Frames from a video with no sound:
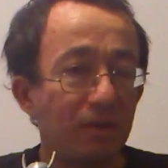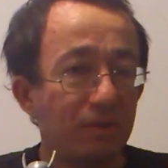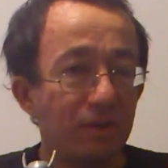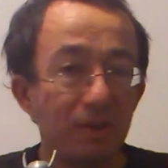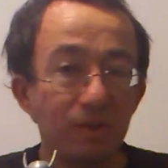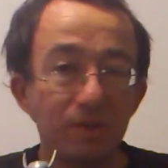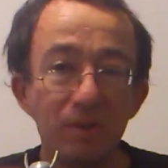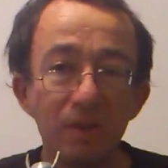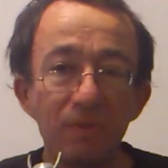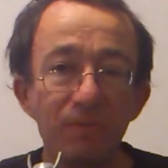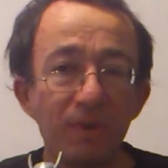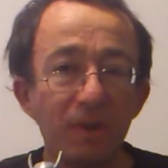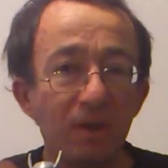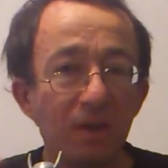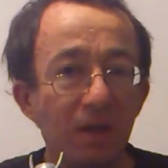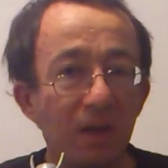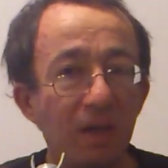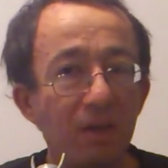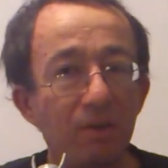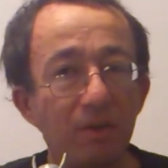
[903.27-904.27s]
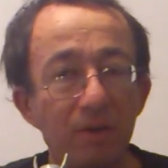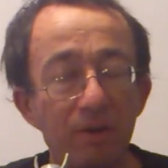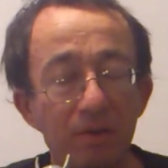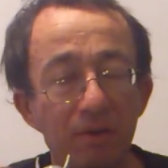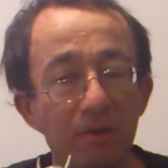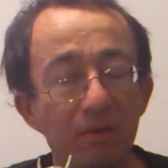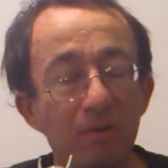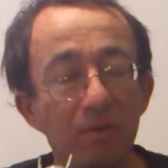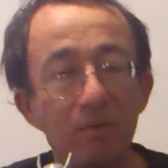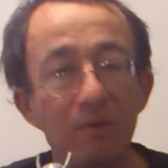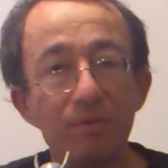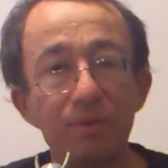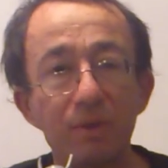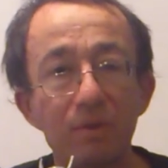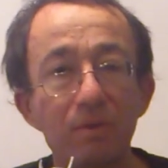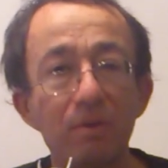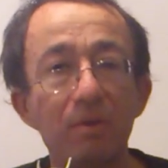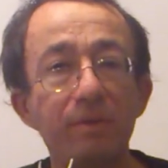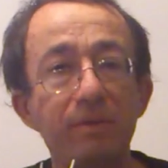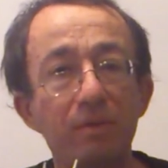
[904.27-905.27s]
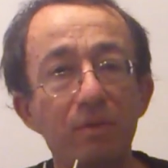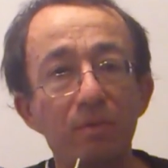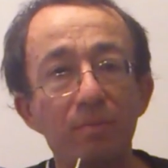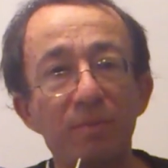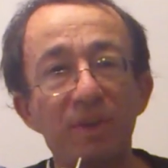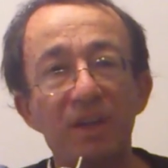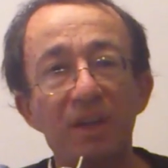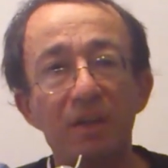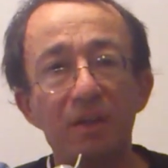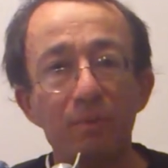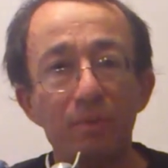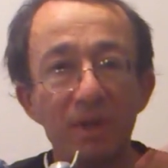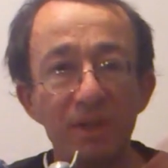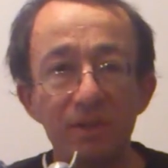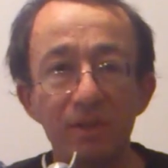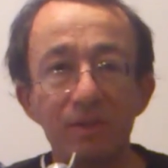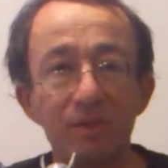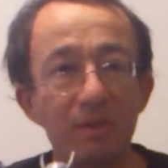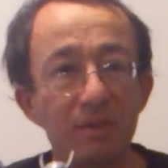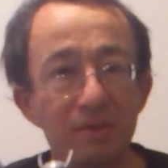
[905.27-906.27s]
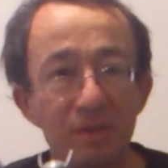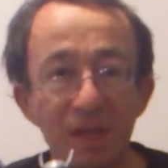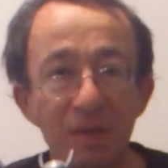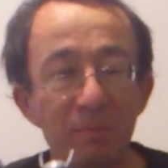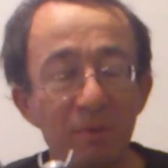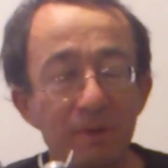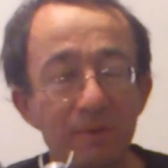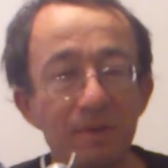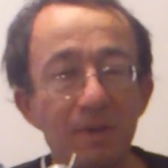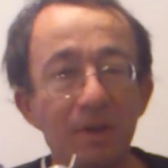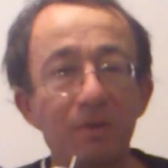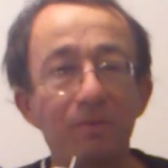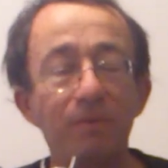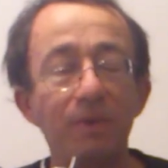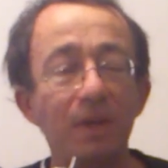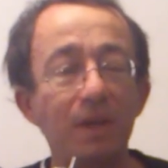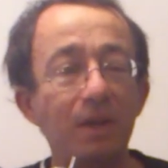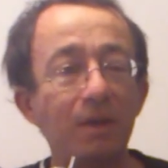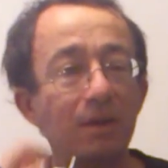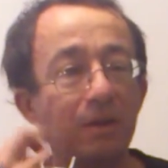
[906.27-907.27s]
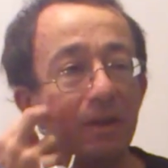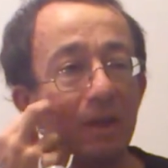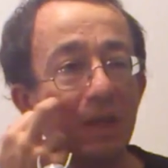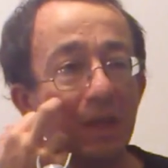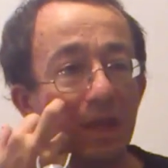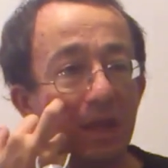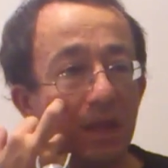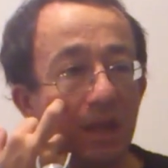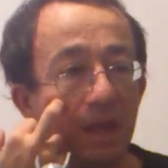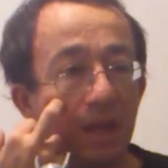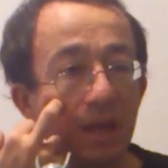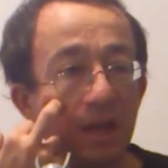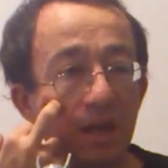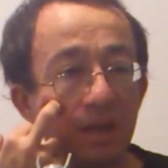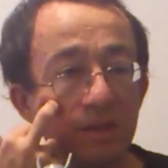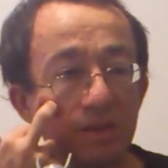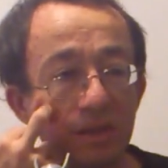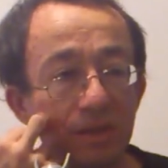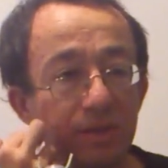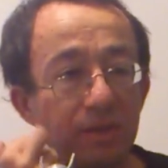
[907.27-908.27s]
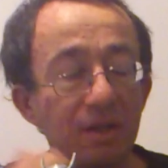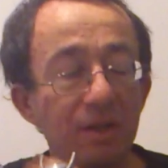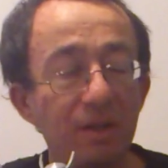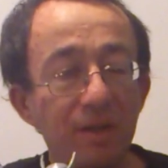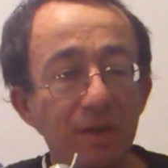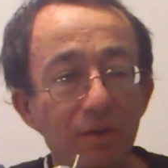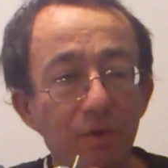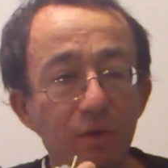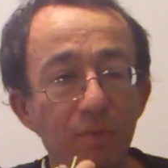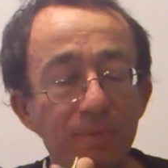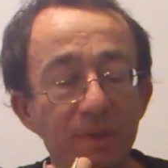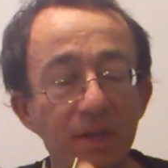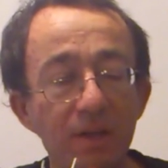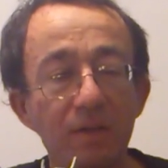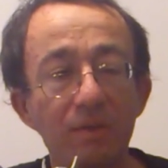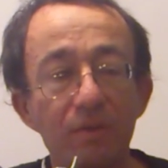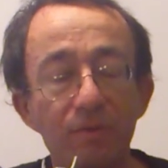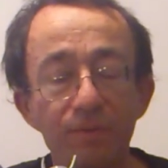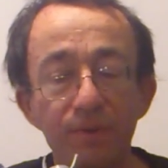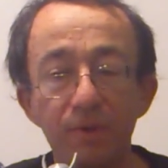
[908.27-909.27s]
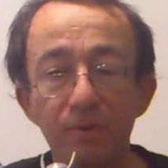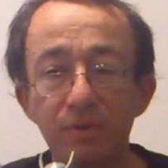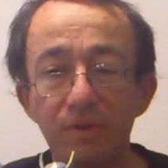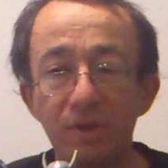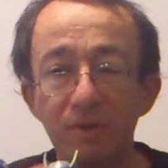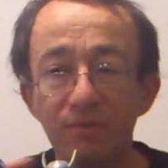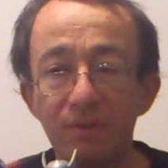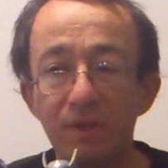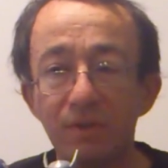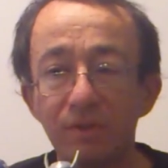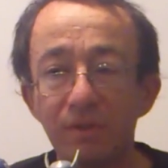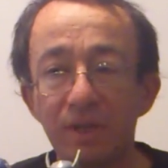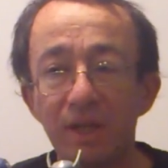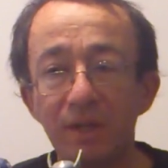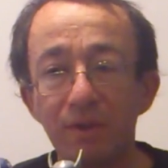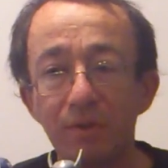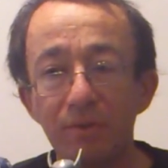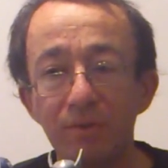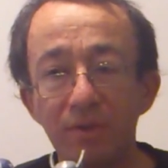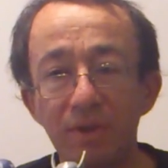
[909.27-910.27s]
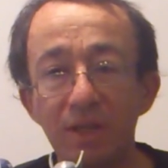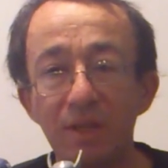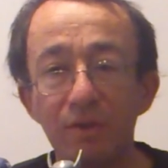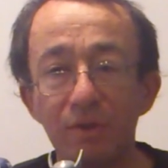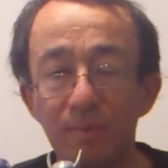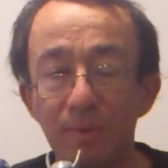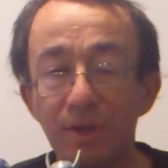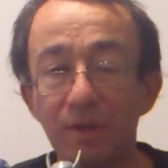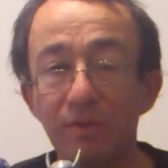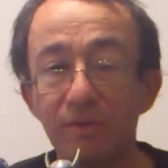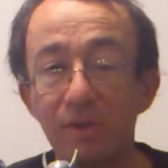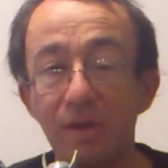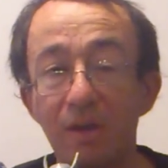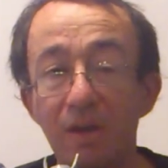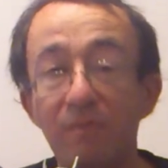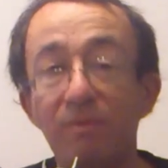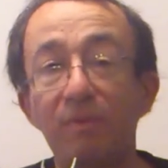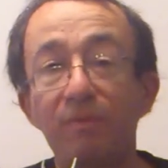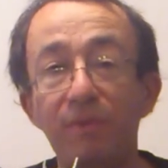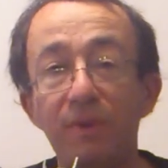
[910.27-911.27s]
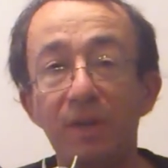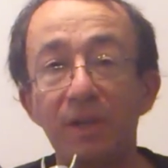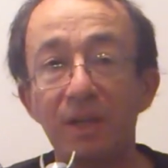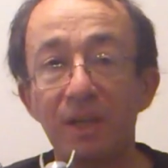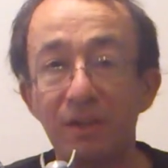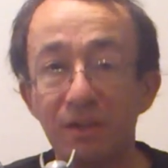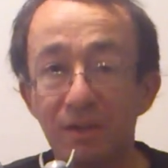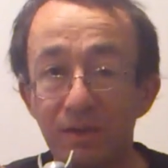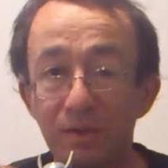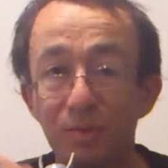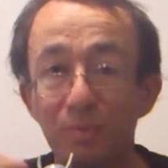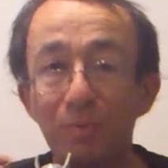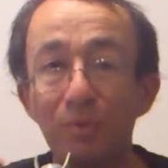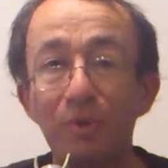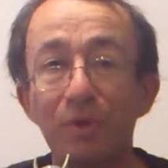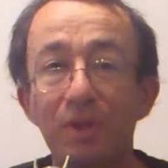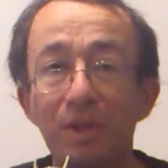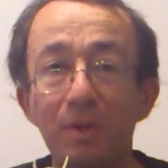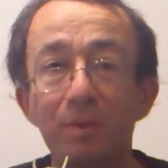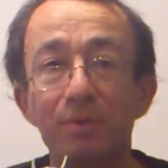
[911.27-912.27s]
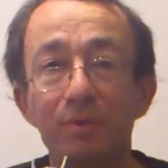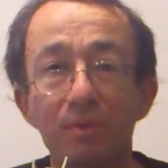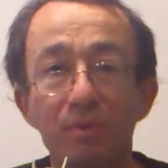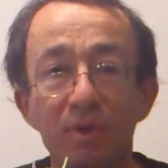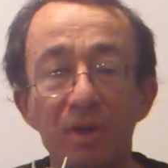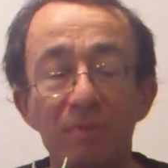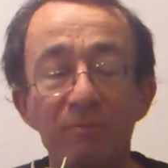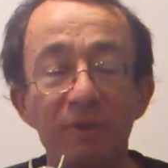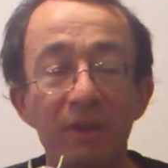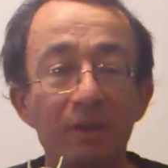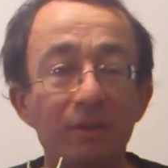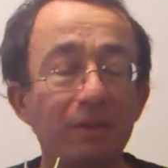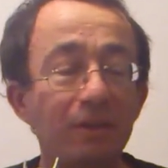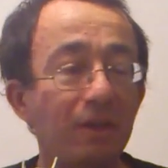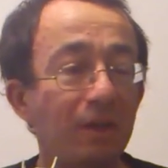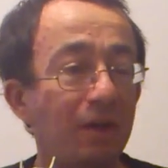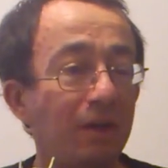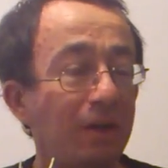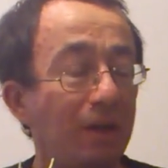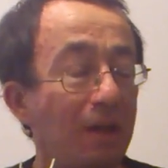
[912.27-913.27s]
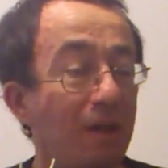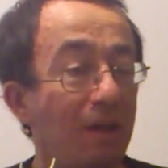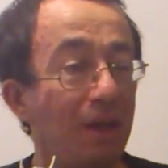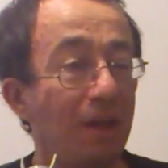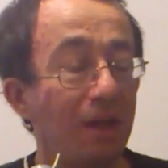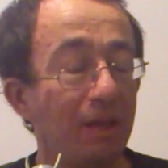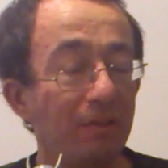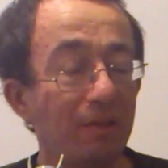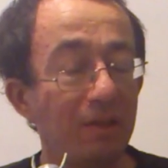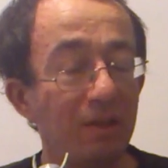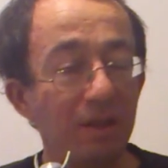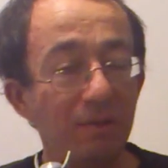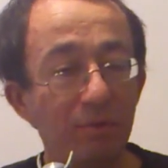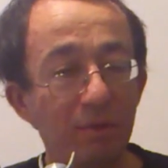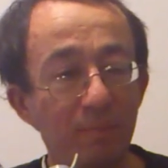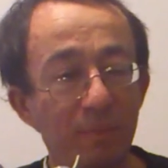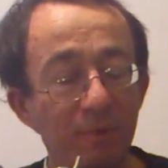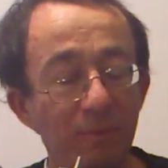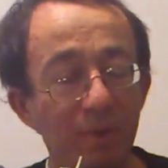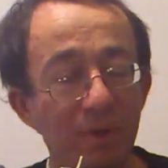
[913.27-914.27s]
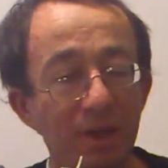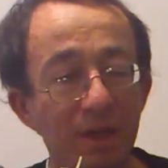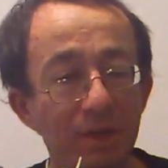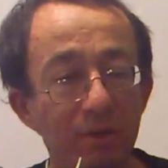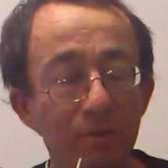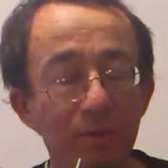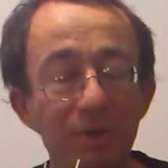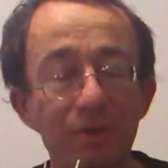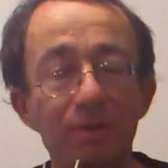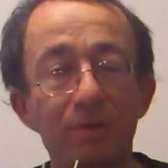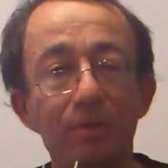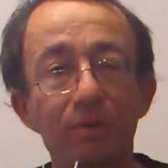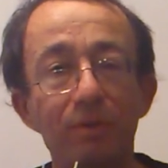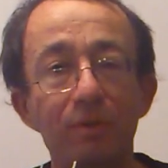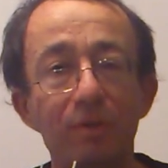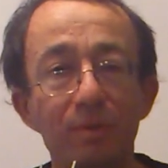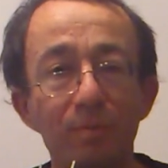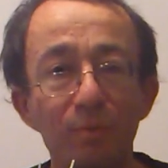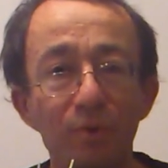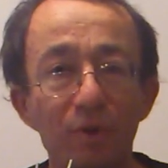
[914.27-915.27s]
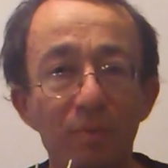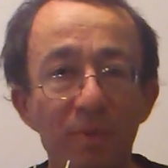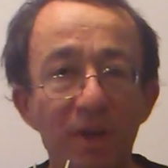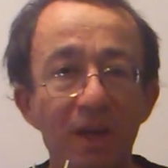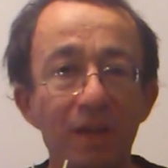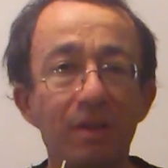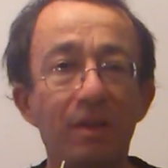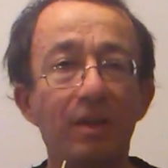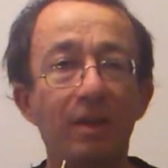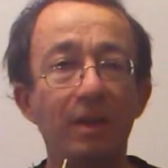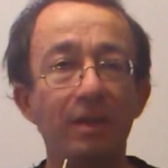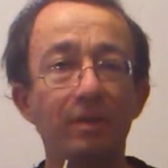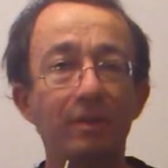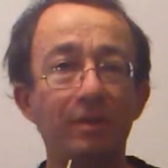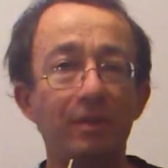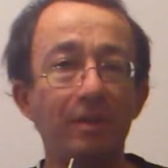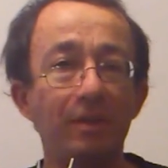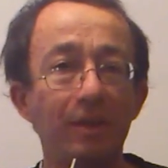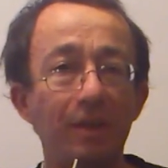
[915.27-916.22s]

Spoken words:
just different color of the costume, but otherwise it's the same exact figure. And I sincerely hope that in the future, if this line continues, because I have a feeling there is more things to come next year, that they will be willing to introduce more bad guys,